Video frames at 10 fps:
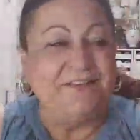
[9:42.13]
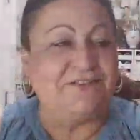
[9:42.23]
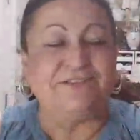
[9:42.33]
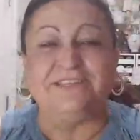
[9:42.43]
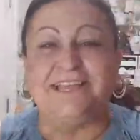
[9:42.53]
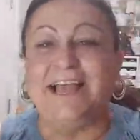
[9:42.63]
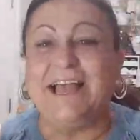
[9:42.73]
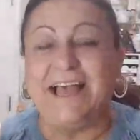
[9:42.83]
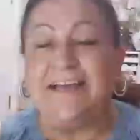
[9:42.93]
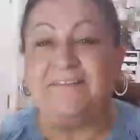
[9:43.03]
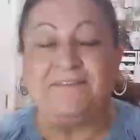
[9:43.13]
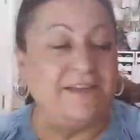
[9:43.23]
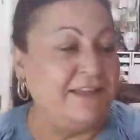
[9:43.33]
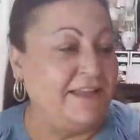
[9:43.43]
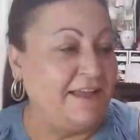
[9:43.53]
You should see, I have
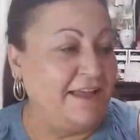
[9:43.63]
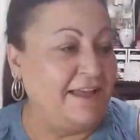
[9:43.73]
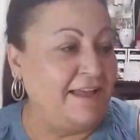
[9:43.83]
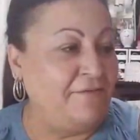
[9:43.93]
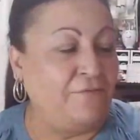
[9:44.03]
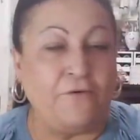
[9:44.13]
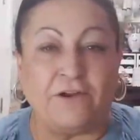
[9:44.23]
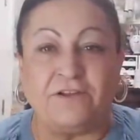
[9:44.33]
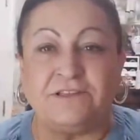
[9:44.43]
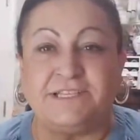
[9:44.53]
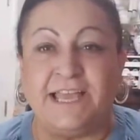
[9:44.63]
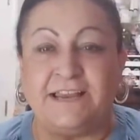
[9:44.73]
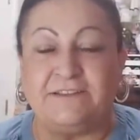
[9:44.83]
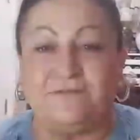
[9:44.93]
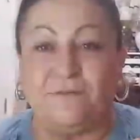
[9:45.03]
4
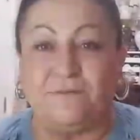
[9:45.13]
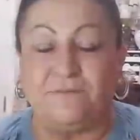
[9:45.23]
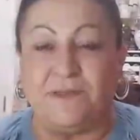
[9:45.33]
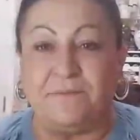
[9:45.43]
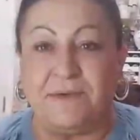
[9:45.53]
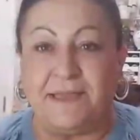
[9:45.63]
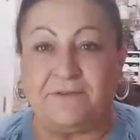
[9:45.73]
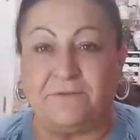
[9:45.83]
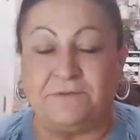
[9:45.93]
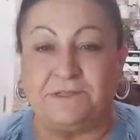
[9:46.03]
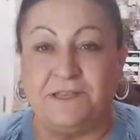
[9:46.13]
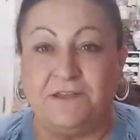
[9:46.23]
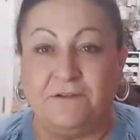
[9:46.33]
containers from Michael's